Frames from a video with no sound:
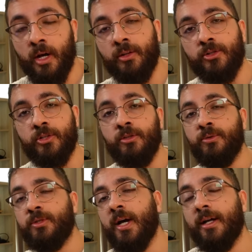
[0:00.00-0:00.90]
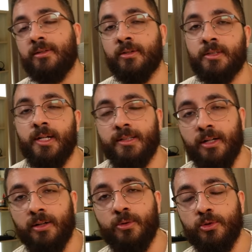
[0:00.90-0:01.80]
there's a new cat on
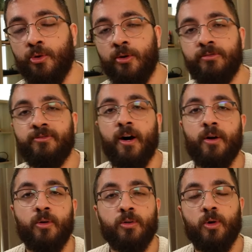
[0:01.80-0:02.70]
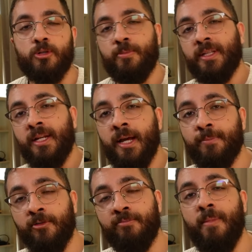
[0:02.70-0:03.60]
TikTok who's going viral, goes by the name
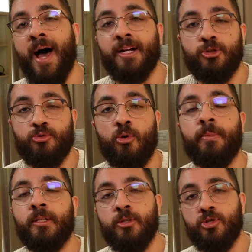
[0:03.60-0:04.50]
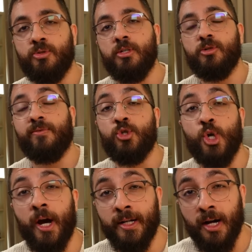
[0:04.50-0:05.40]
of Max, roaming the streets of
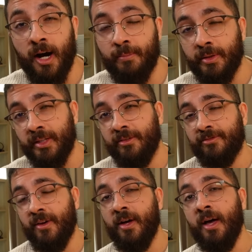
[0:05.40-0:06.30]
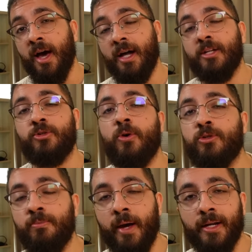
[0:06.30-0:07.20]
China, I believe, and it's going
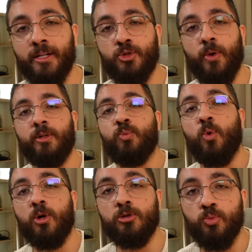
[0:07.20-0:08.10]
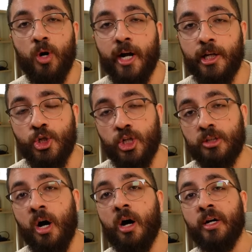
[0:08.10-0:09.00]
to make its way worldwide,
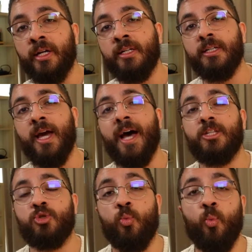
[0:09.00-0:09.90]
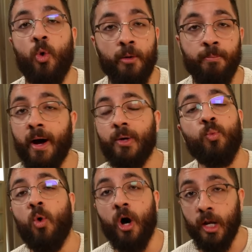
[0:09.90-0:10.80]
shatarking cats one by
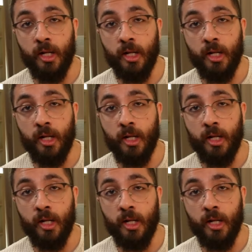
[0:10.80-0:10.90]
one.